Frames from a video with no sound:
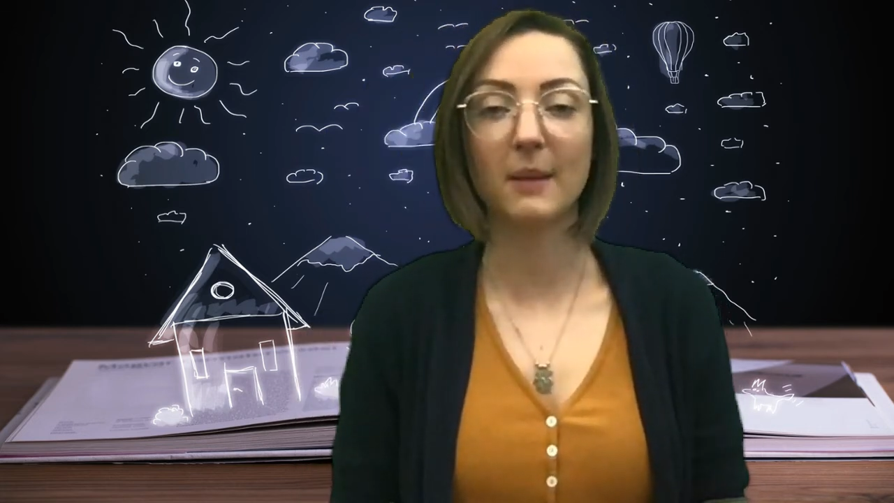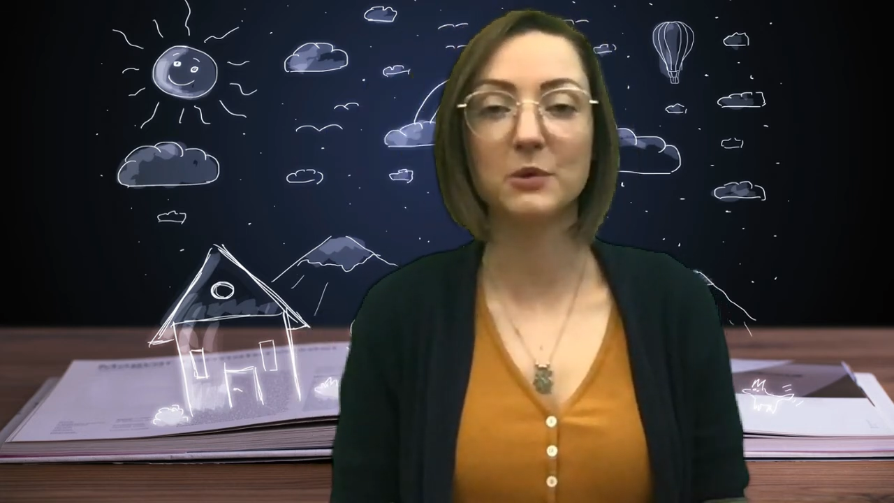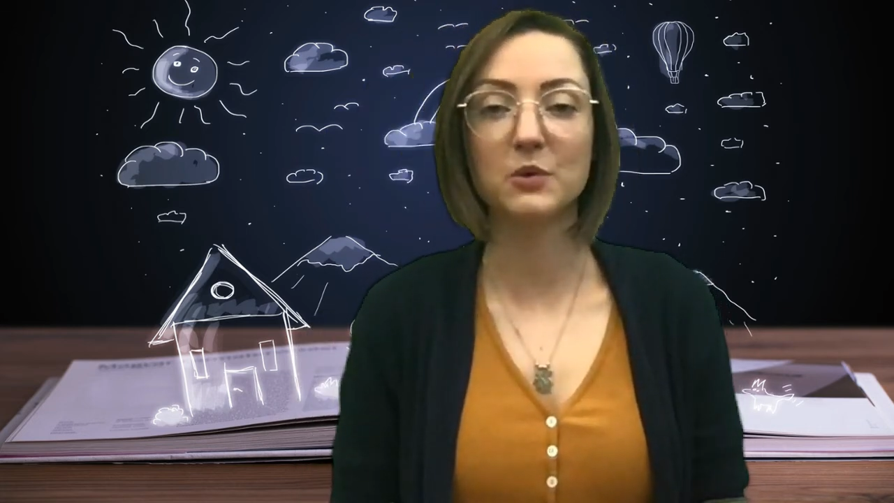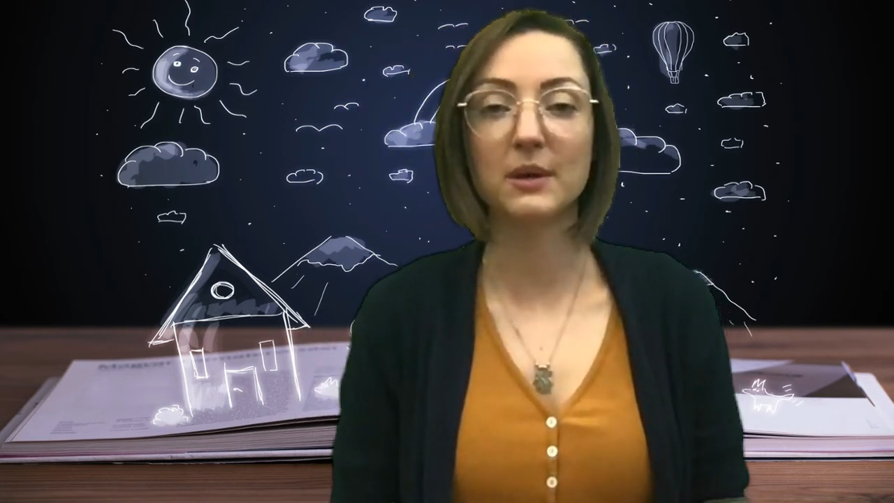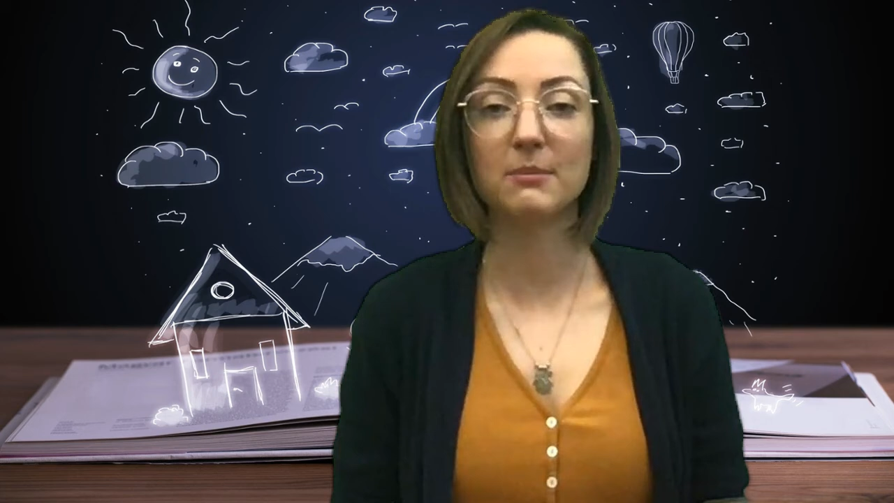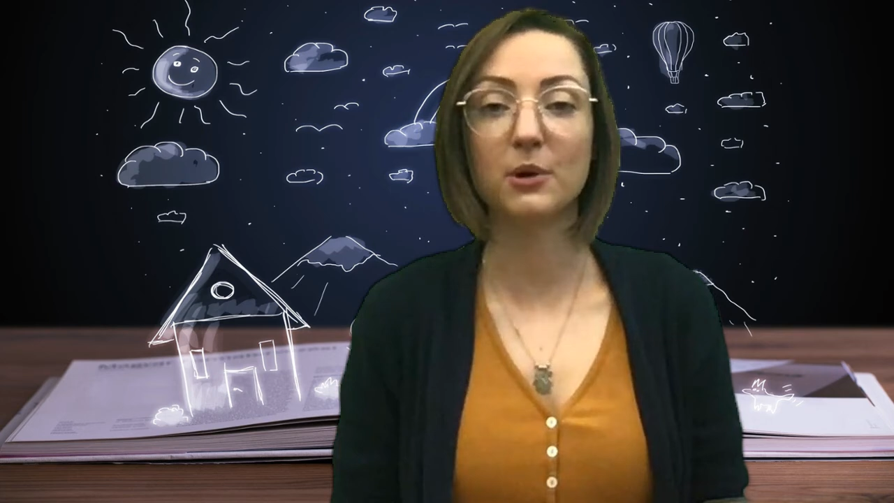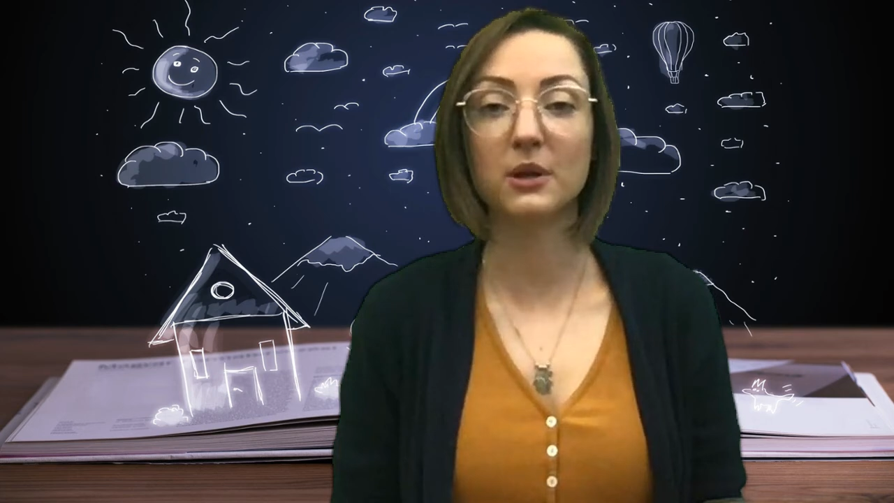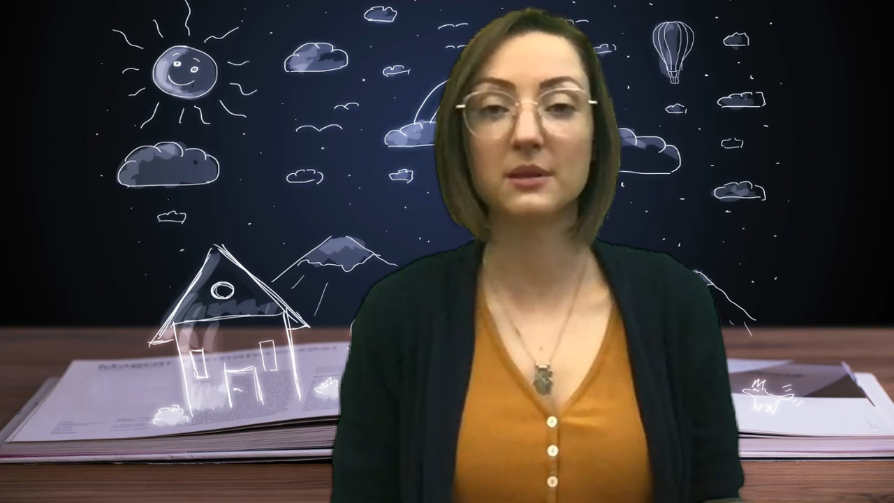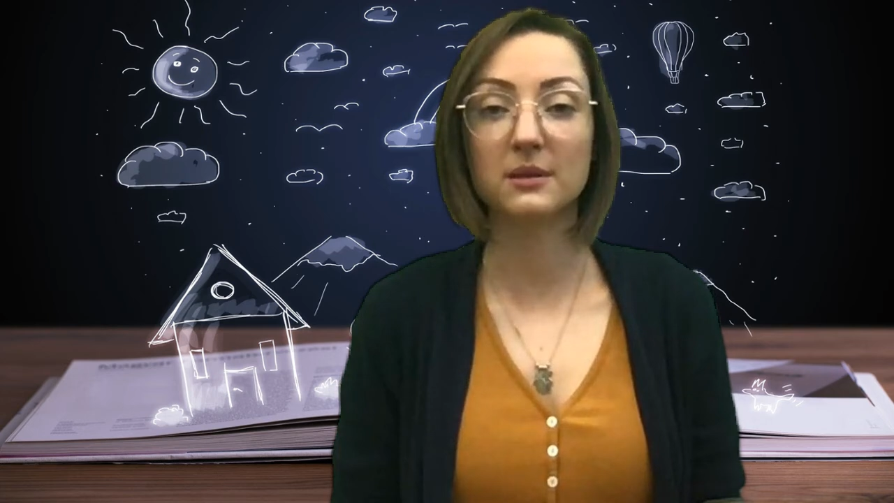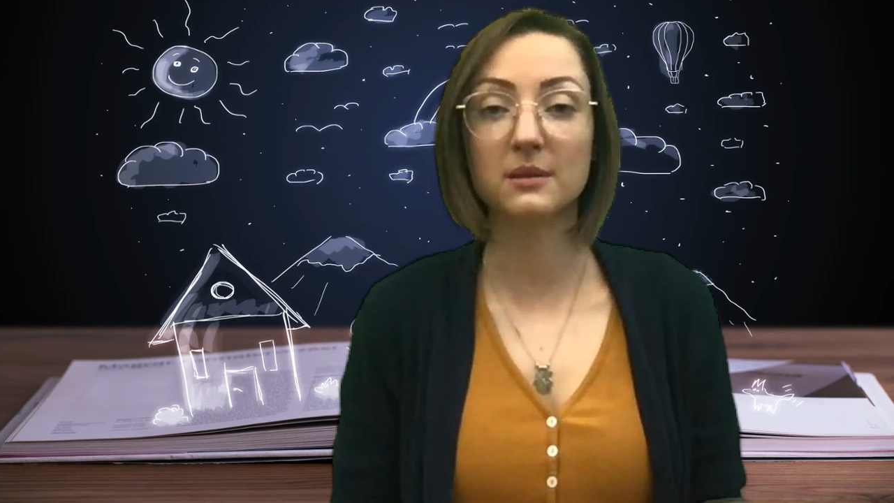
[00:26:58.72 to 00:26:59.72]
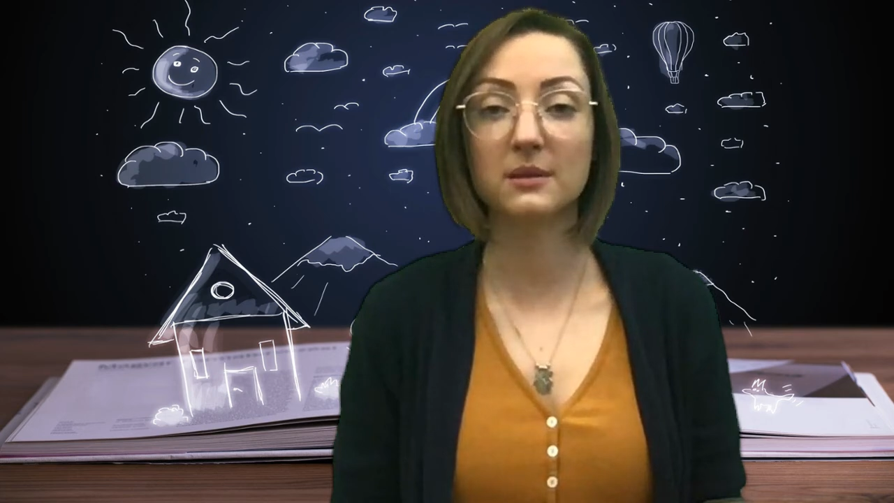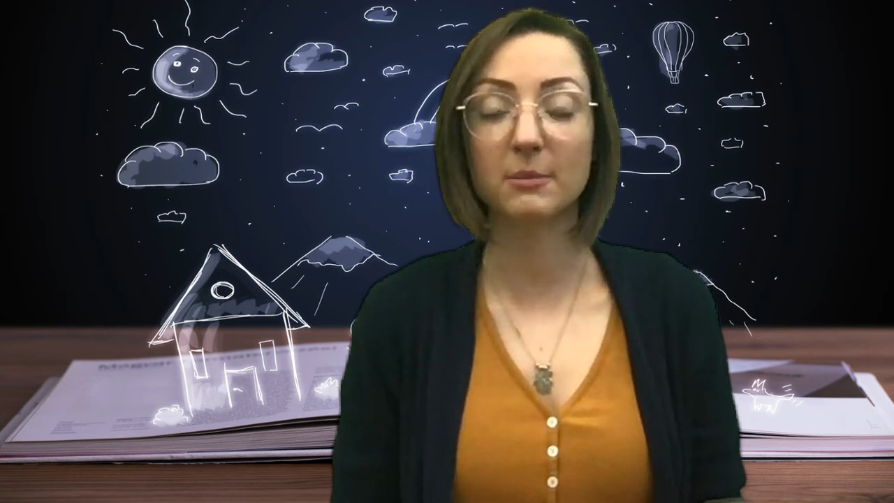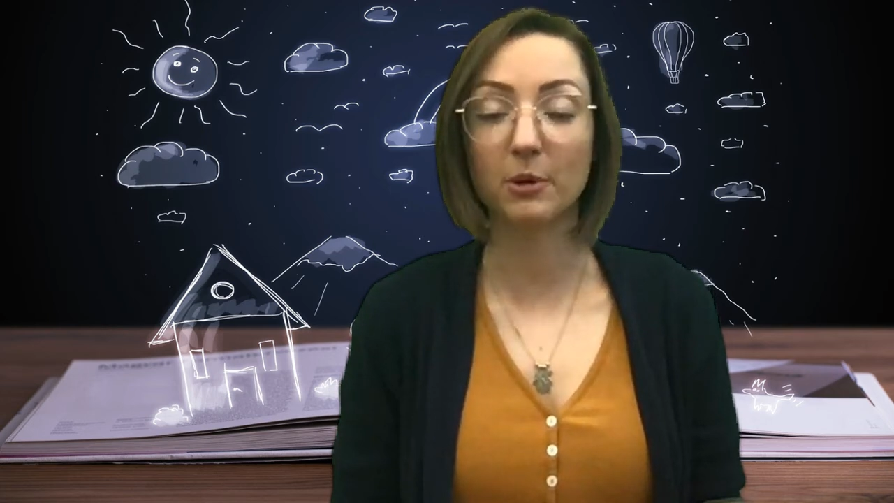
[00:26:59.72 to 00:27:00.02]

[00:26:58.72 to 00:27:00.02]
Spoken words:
you can put the